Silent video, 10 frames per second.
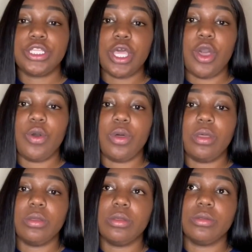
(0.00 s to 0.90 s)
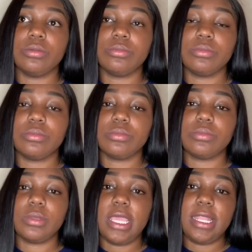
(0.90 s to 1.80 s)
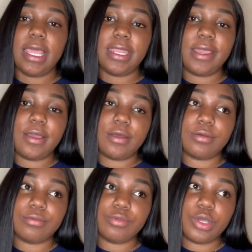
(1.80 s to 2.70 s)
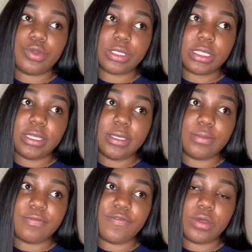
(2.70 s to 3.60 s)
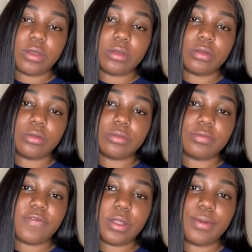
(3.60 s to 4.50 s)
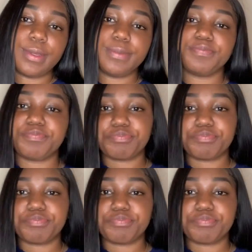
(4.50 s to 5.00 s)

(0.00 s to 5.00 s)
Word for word: so um he lay down we go to sleep for um for a little bit